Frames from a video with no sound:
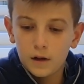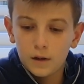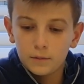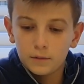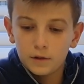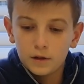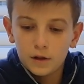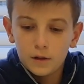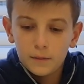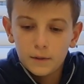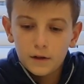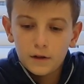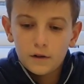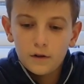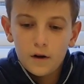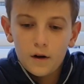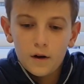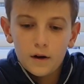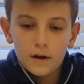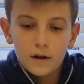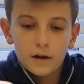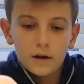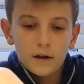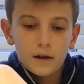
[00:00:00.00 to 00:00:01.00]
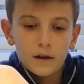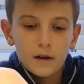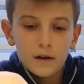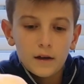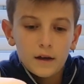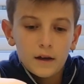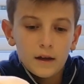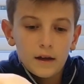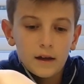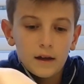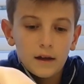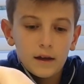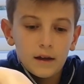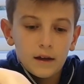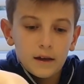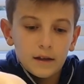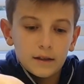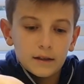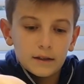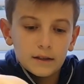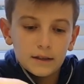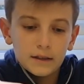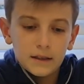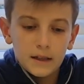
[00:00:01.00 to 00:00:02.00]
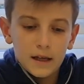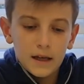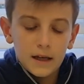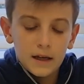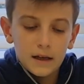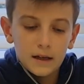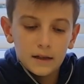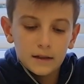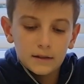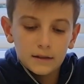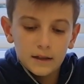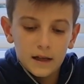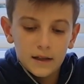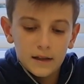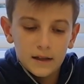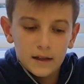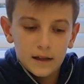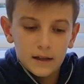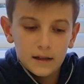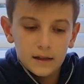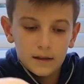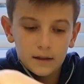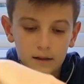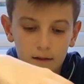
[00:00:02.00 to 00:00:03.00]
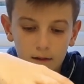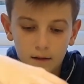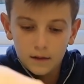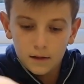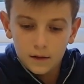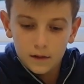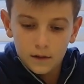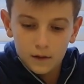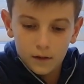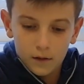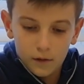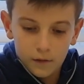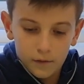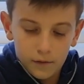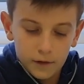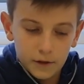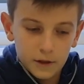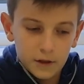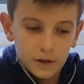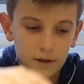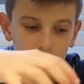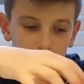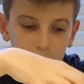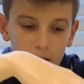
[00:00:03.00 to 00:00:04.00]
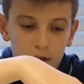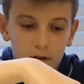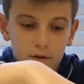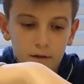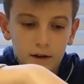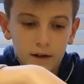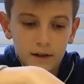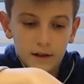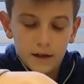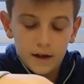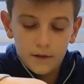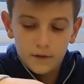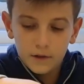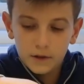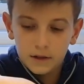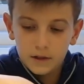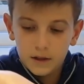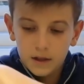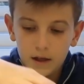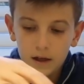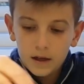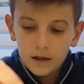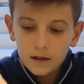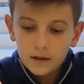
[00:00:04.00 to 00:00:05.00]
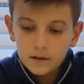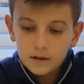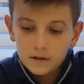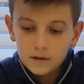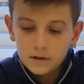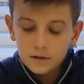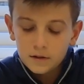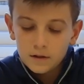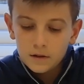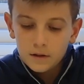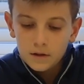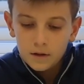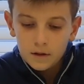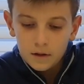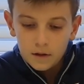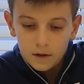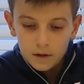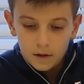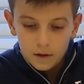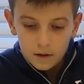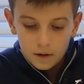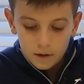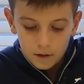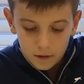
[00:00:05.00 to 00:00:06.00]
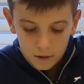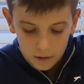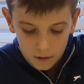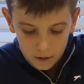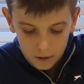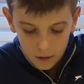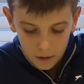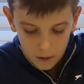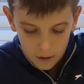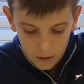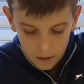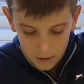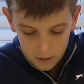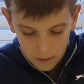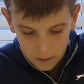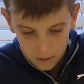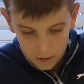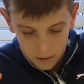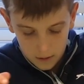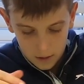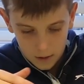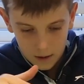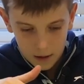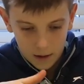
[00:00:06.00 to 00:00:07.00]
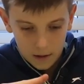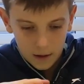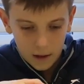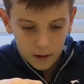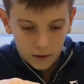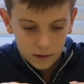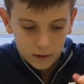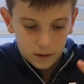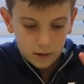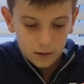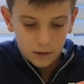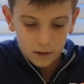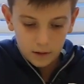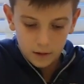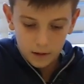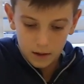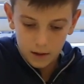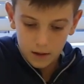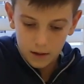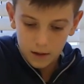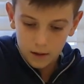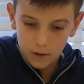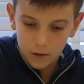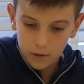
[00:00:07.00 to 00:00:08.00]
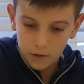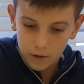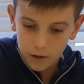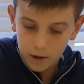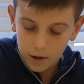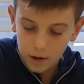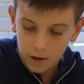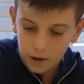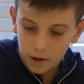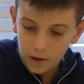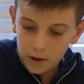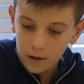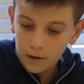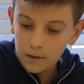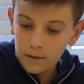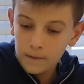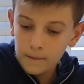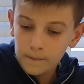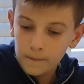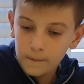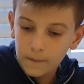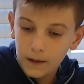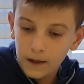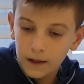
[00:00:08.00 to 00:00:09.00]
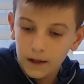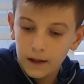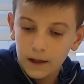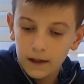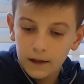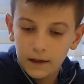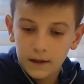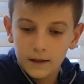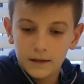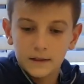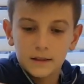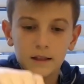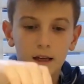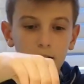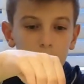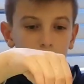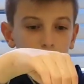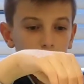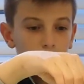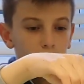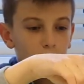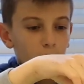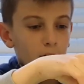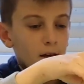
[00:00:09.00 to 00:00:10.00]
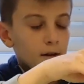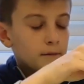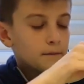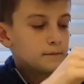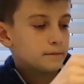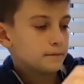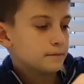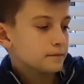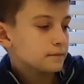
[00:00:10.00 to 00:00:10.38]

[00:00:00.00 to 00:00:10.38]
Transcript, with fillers: I'm going to be growing it in six, and then obviously the celery in the other six. So yeah, that's the oregano, and then the celery.